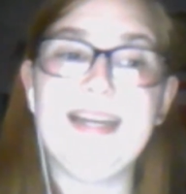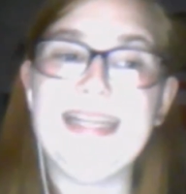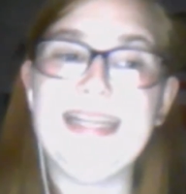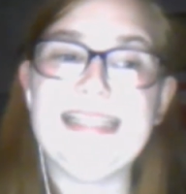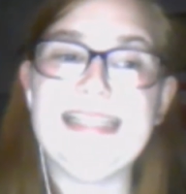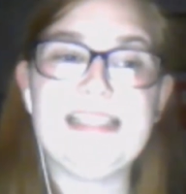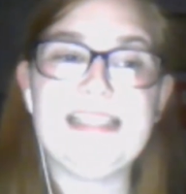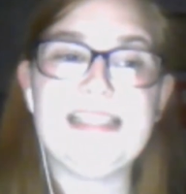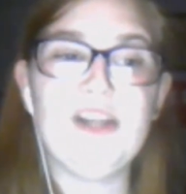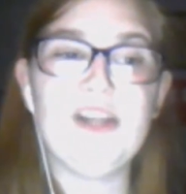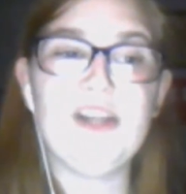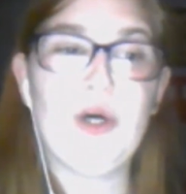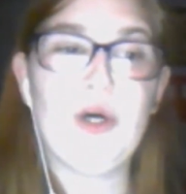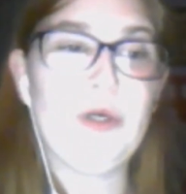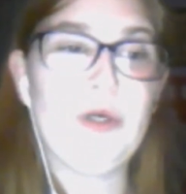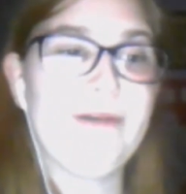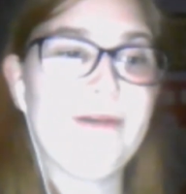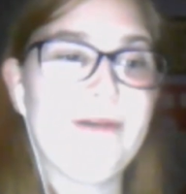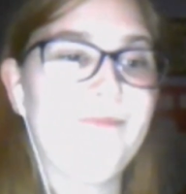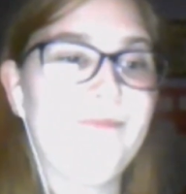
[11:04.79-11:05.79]
he's
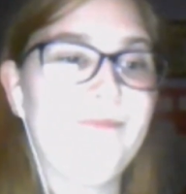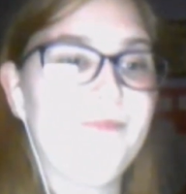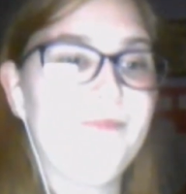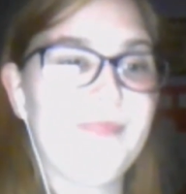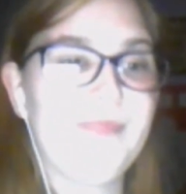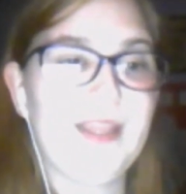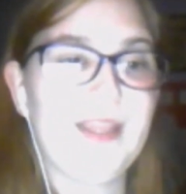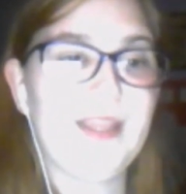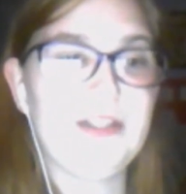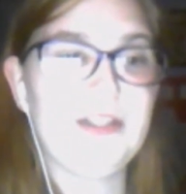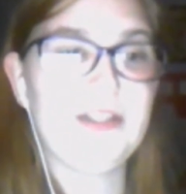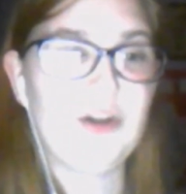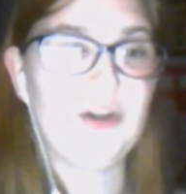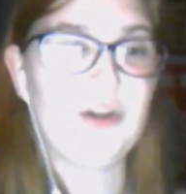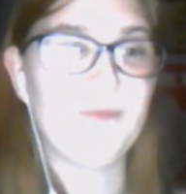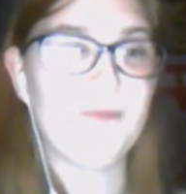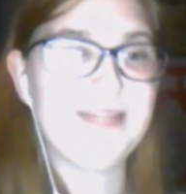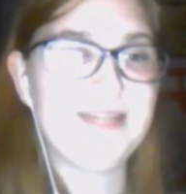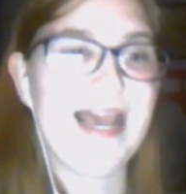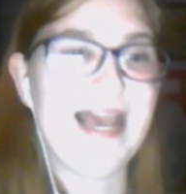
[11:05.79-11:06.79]
not
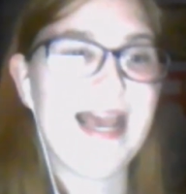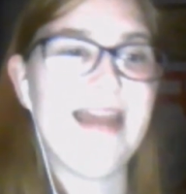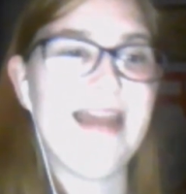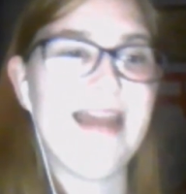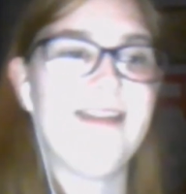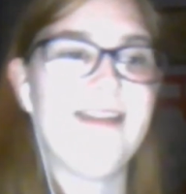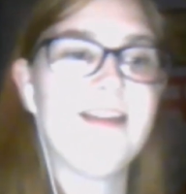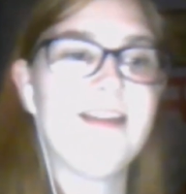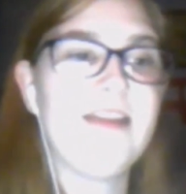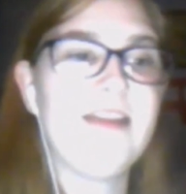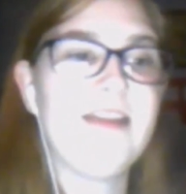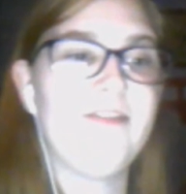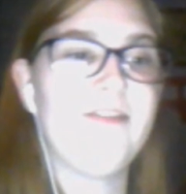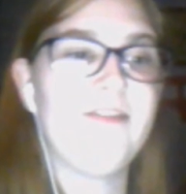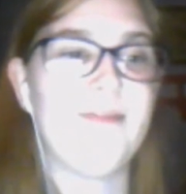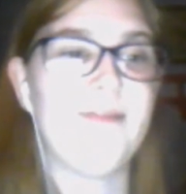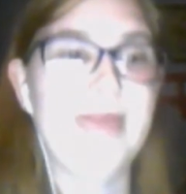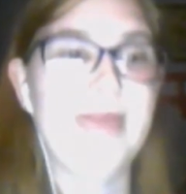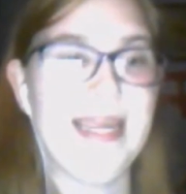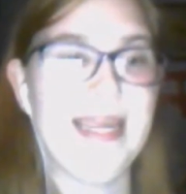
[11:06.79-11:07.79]
top 10
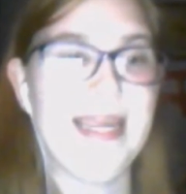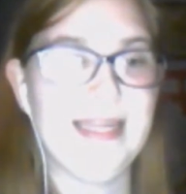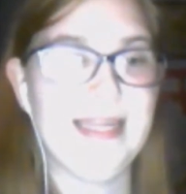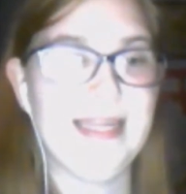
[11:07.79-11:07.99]
for me.